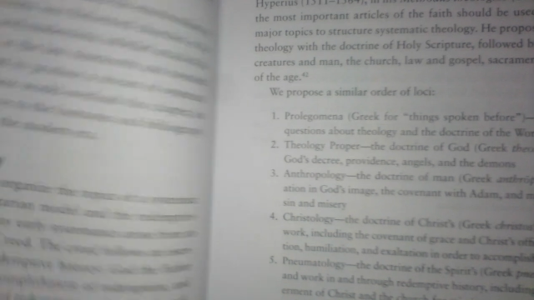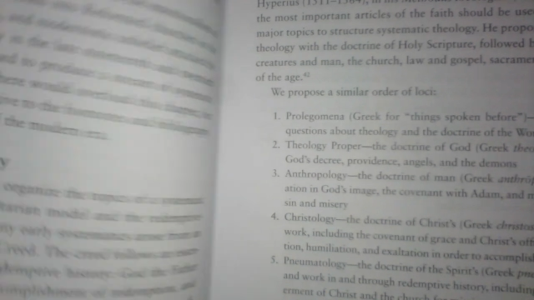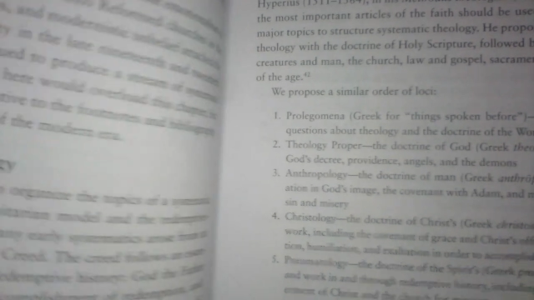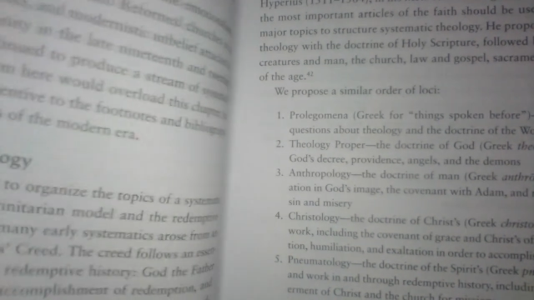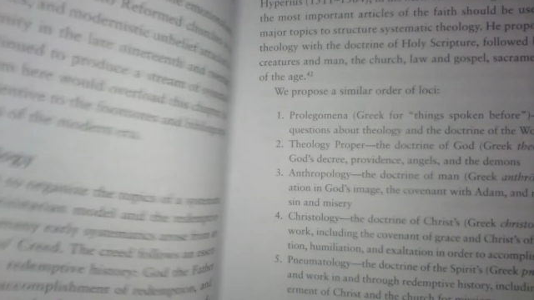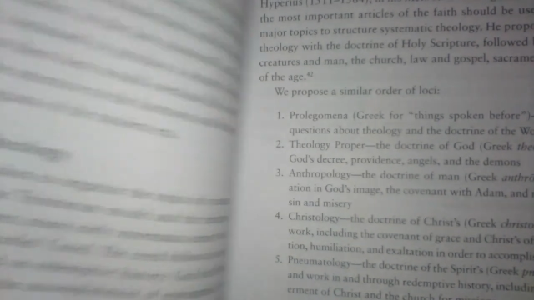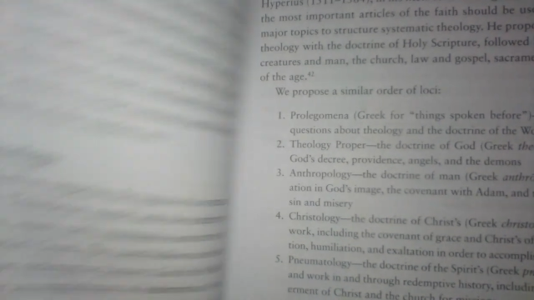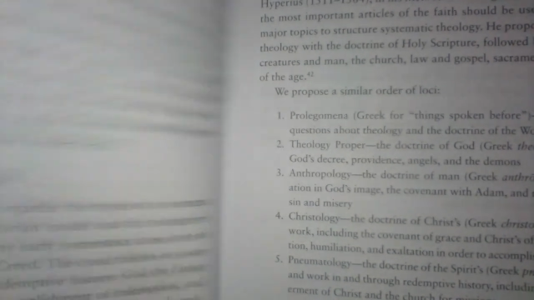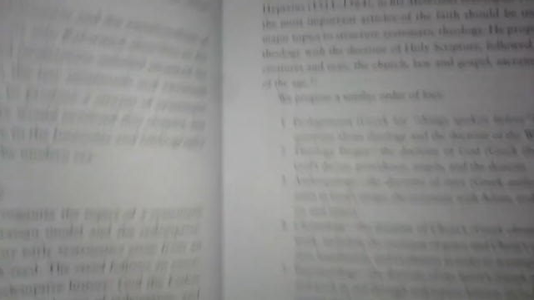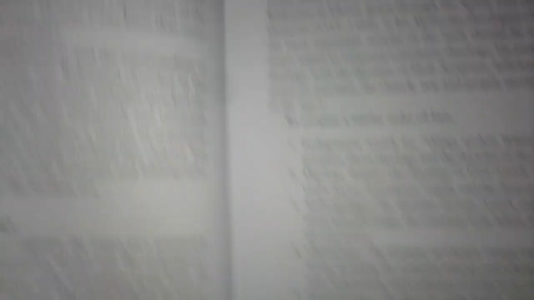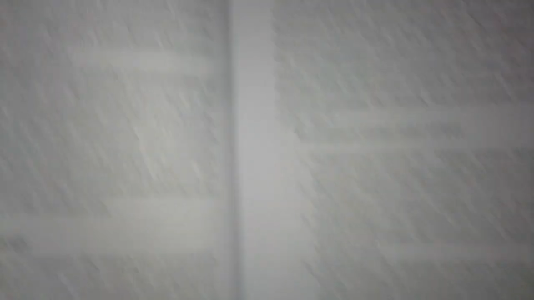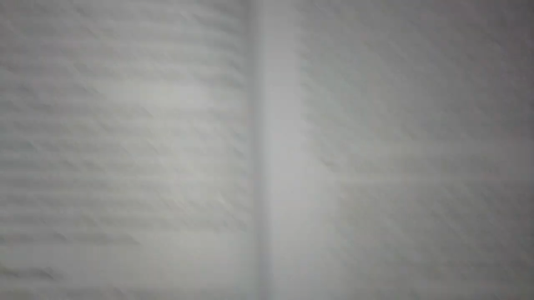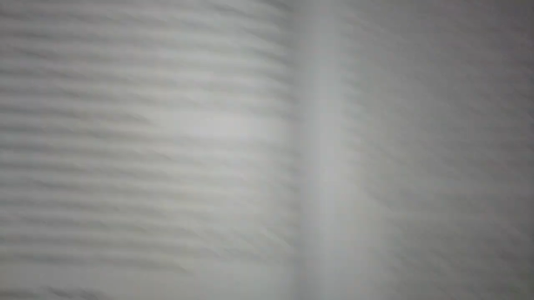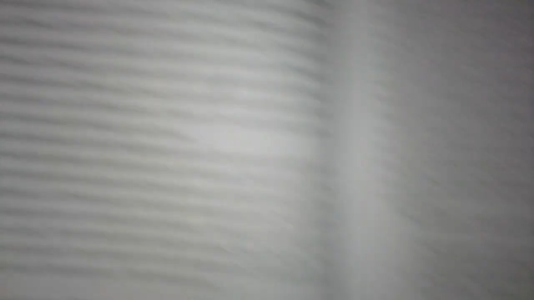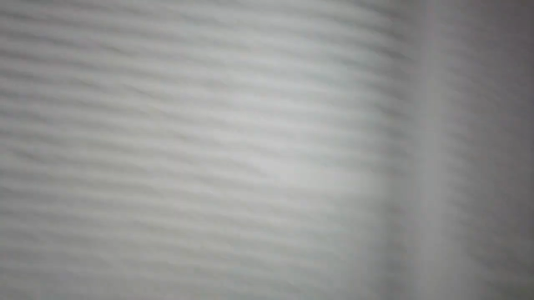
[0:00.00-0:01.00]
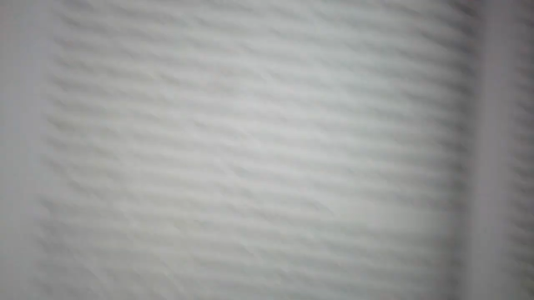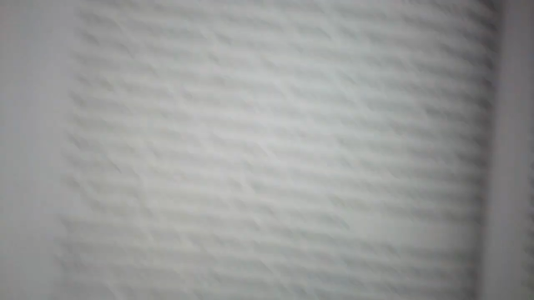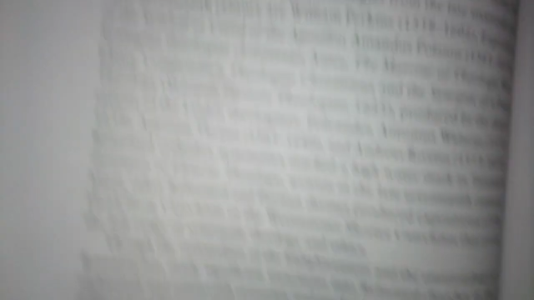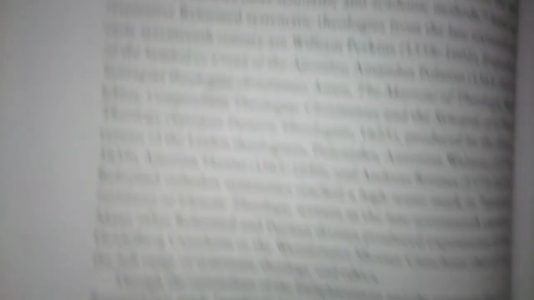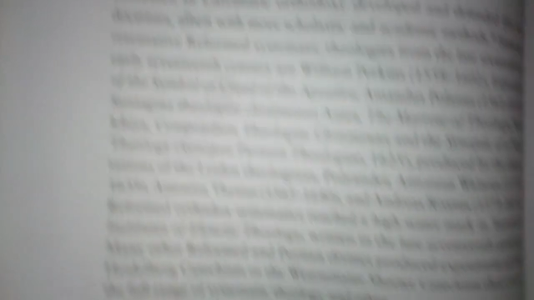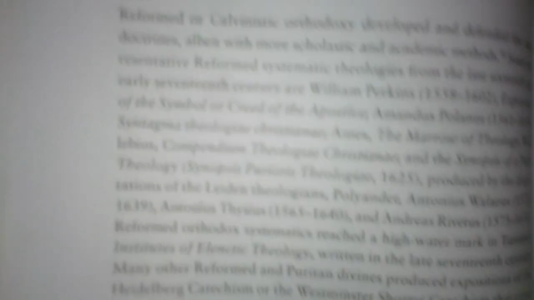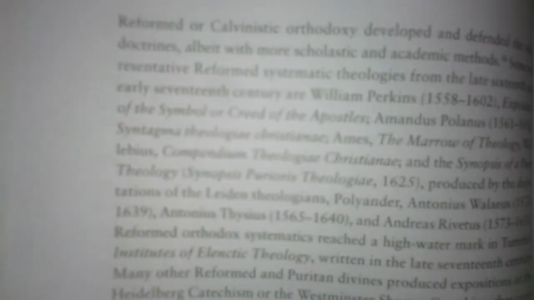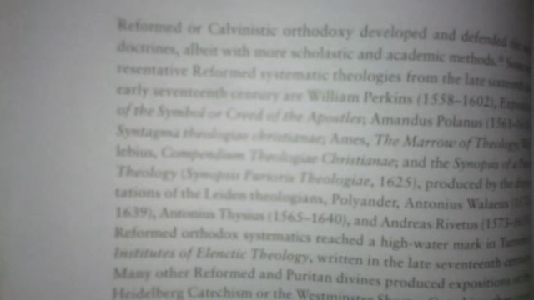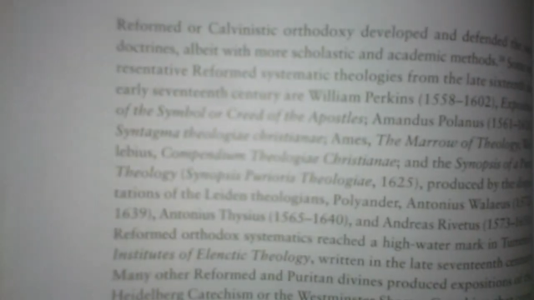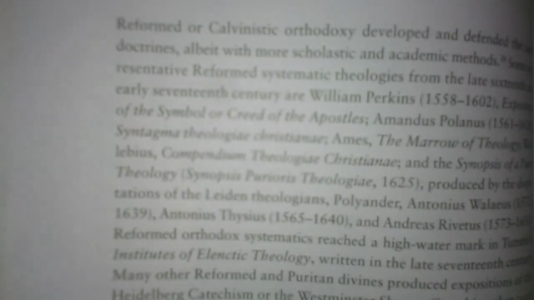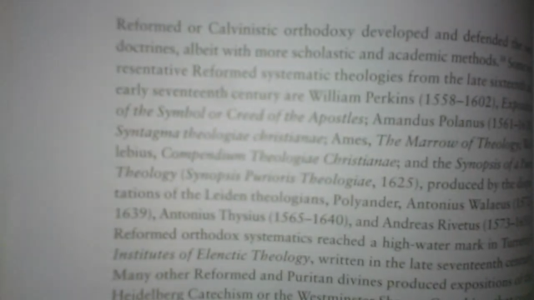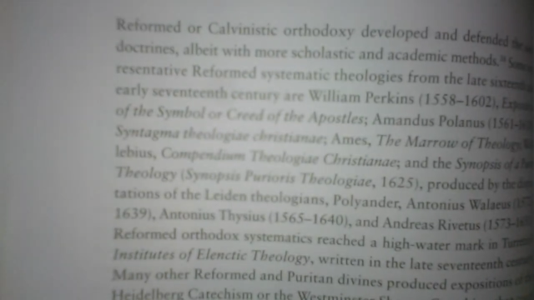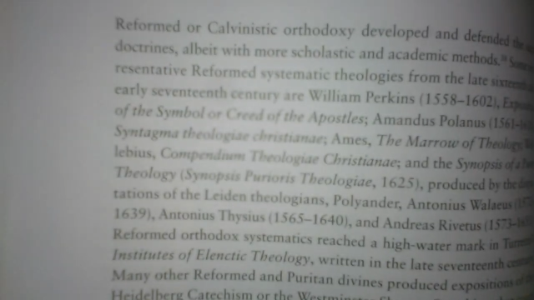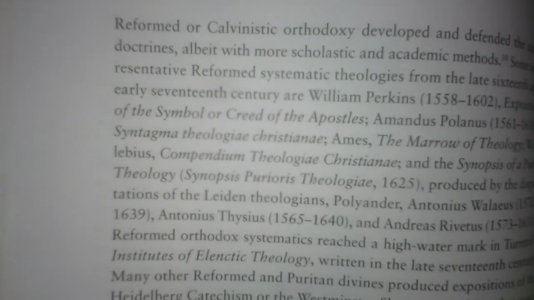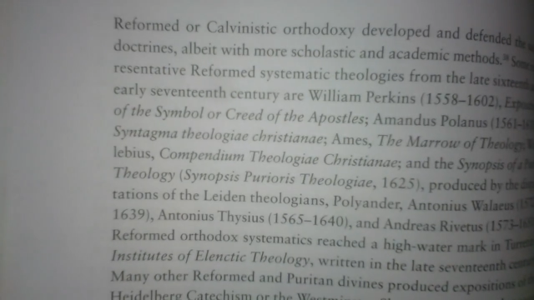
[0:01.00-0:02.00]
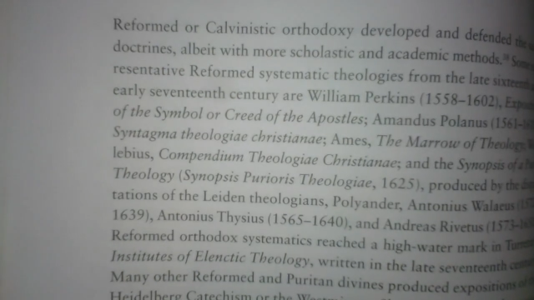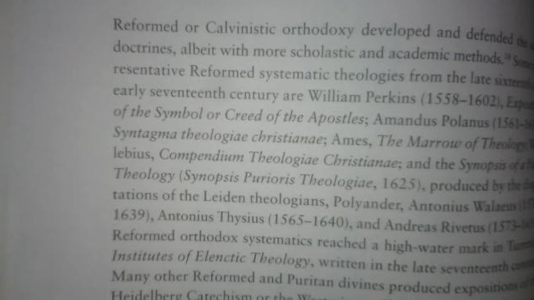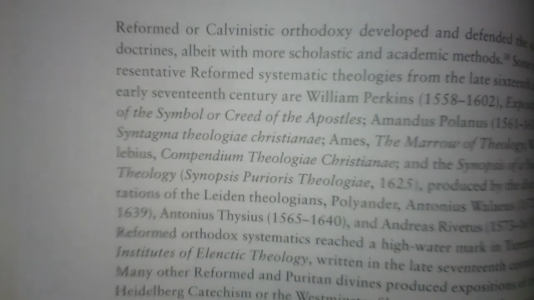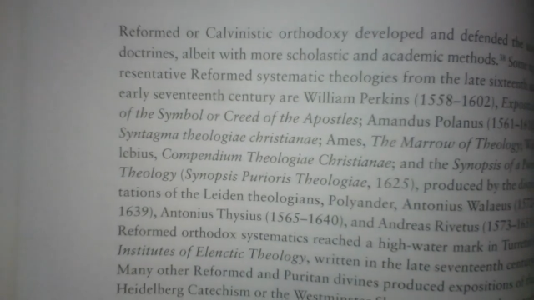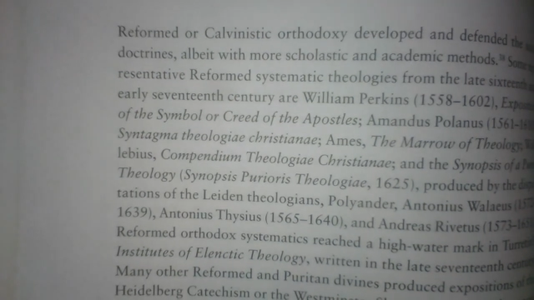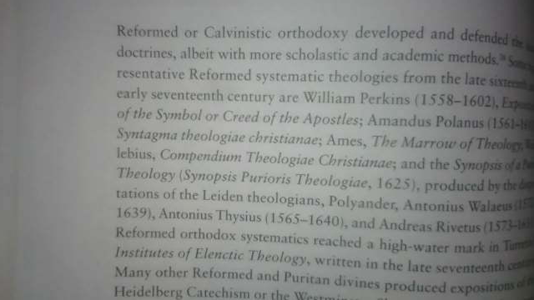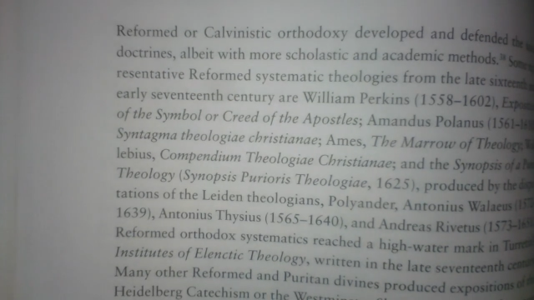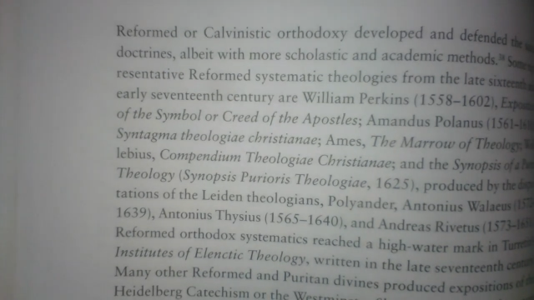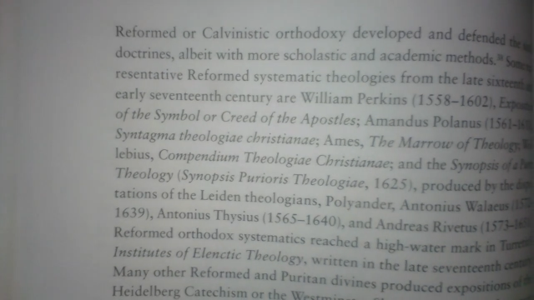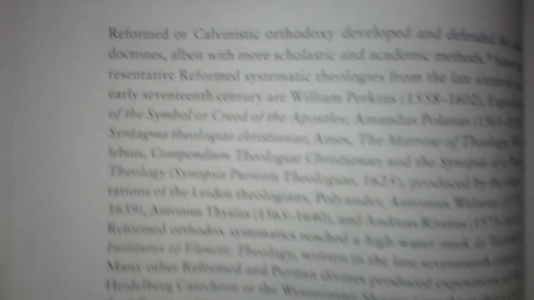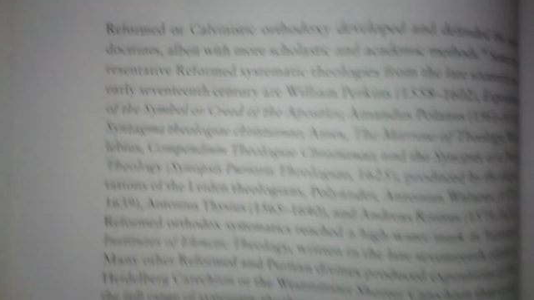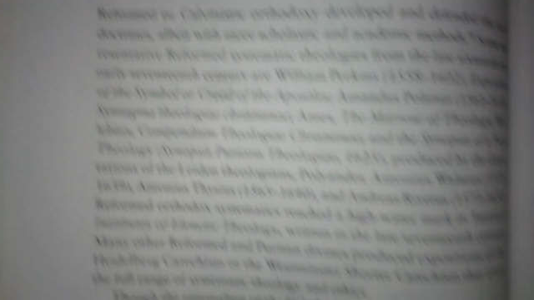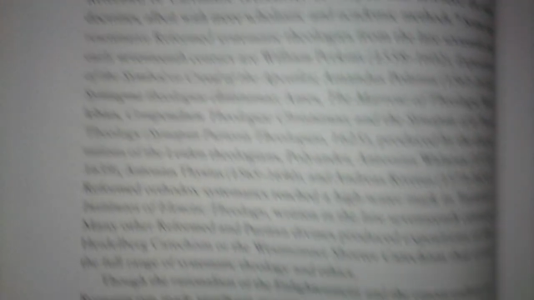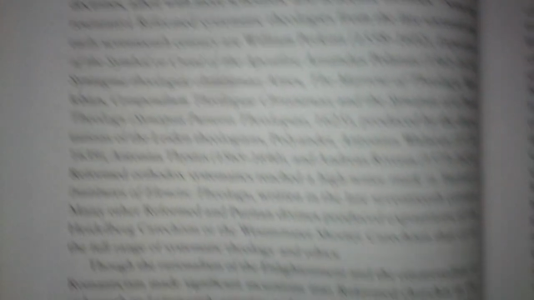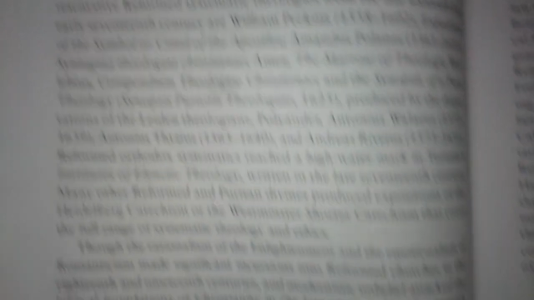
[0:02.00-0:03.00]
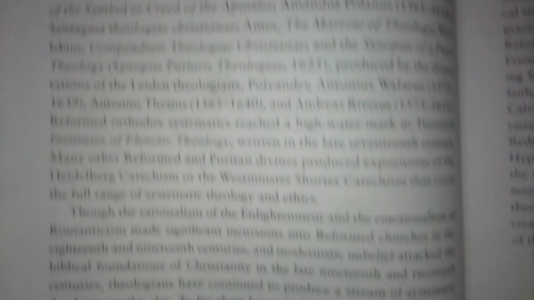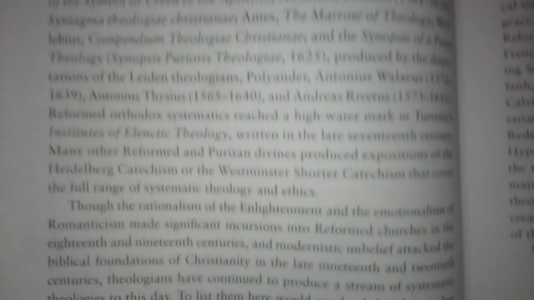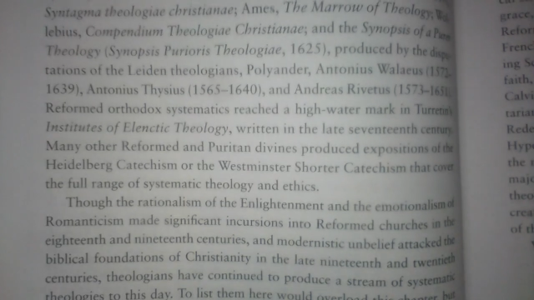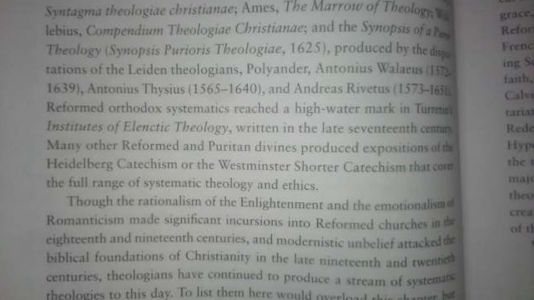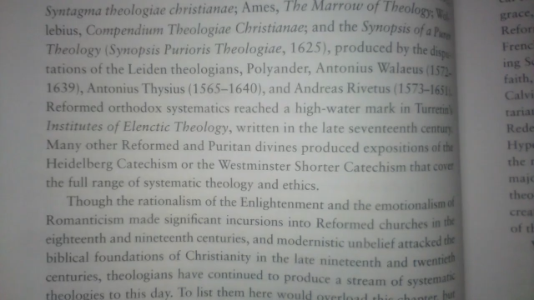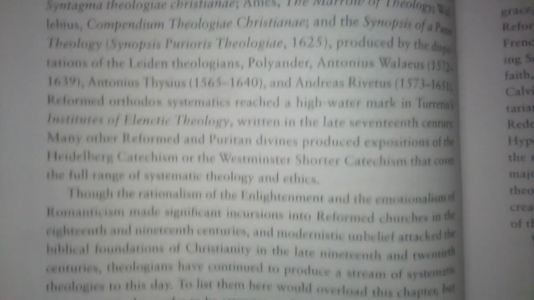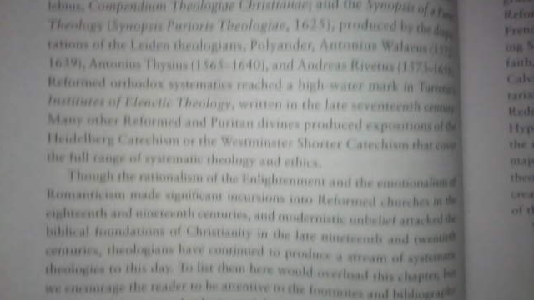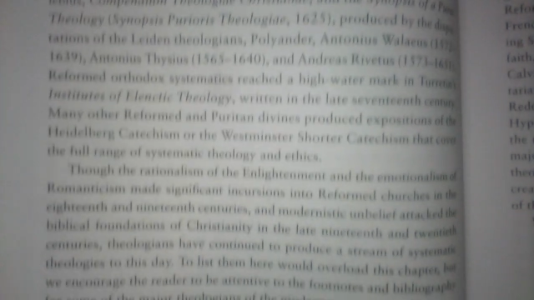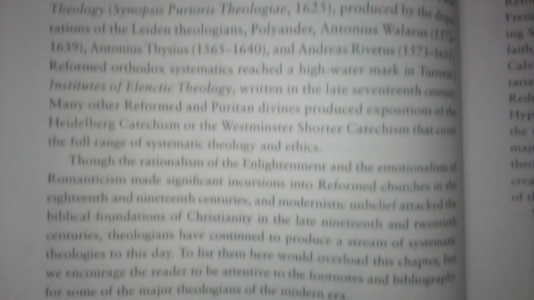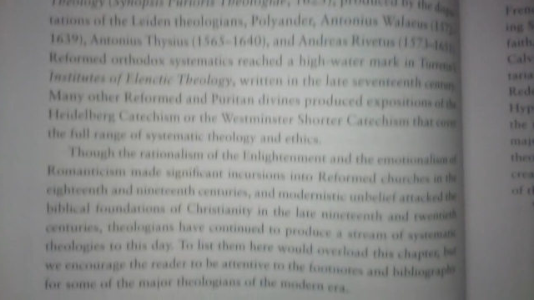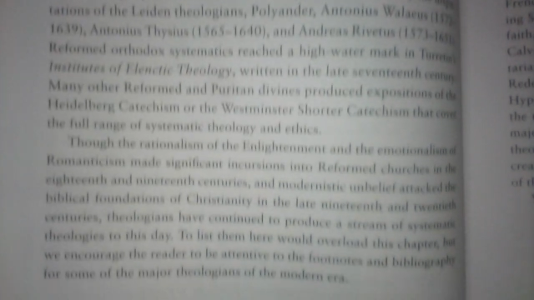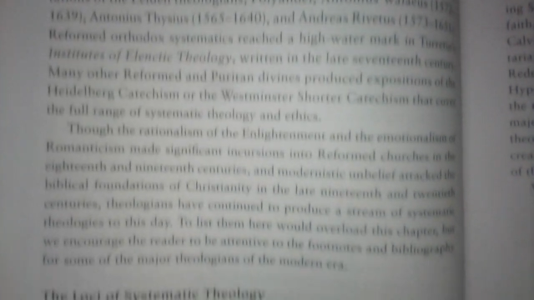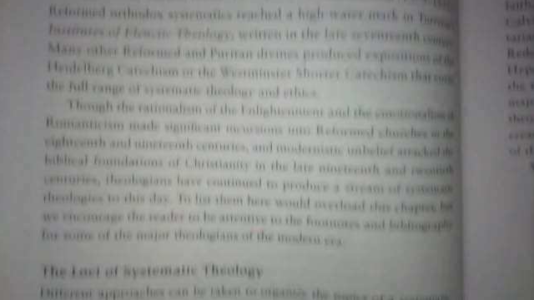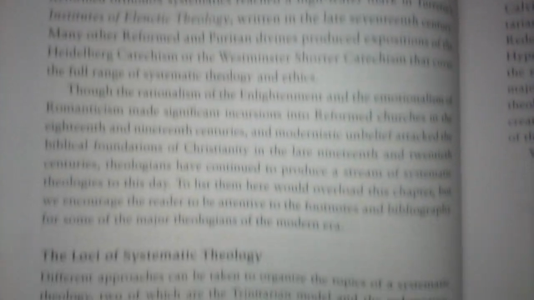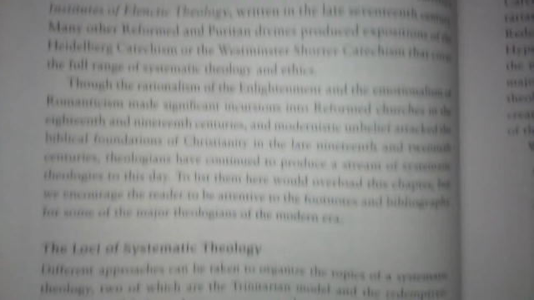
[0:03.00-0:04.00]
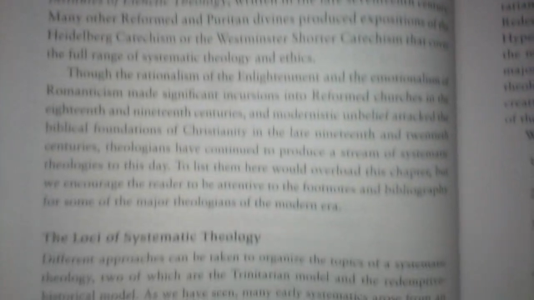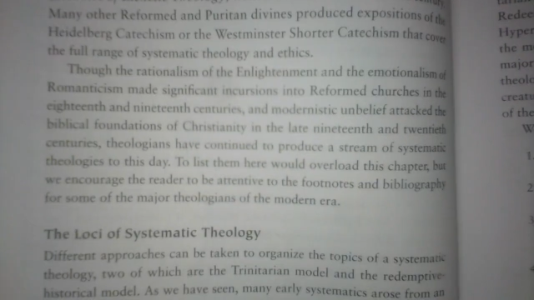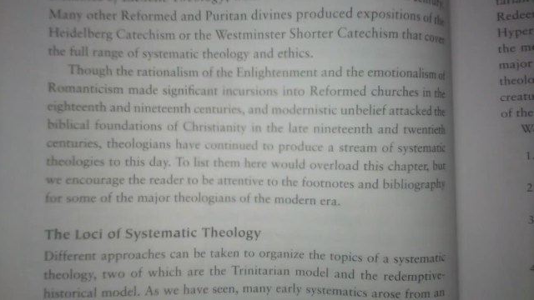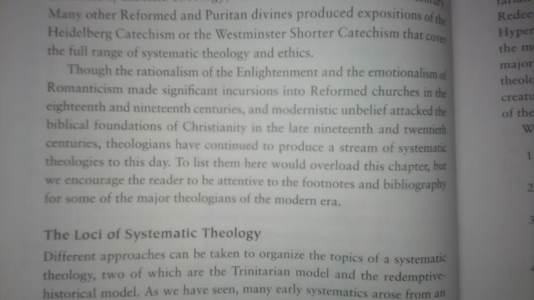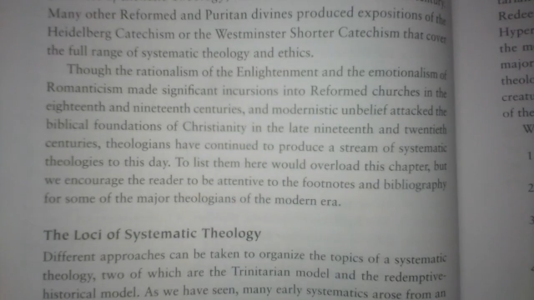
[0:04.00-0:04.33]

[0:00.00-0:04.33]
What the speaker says: (no speaker visible)